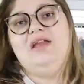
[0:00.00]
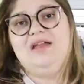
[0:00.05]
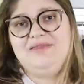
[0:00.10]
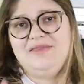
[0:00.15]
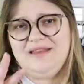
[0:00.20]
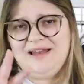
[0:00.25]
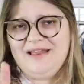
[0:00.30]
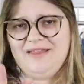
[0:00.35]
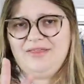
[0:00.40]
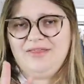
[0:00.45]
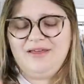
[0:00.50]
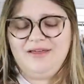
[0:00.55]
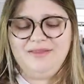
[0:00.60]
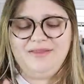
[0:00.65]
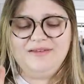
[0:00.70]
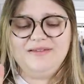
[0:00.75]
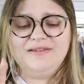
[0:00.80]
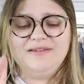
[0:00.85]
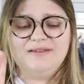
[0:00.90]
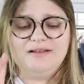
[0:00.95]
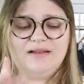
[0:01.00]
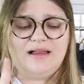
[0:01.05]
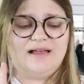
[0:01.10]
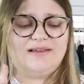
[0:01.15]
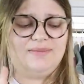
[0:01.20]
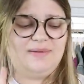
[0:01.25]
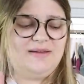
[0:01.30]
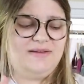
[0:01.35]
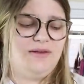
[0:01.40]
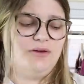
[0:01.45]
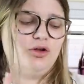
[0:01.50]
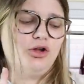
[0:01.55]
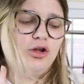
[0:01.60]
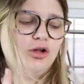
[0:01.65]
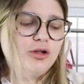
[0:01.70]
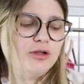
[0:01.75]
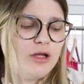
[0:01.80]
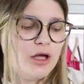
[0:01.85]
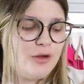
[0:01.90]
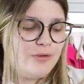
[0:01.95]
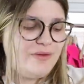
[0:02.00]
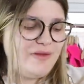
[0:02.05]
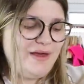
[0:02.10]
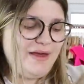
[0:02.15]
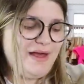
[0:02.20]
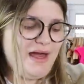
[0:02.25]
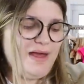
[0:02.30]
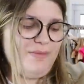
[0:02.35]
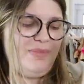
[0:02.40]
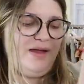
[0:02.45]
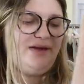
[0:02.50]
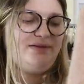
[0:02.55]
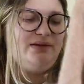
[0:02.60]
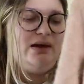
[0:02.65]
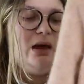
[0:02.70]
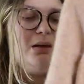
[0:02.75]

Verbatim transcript: And then I think this is the last piece of clothing I picked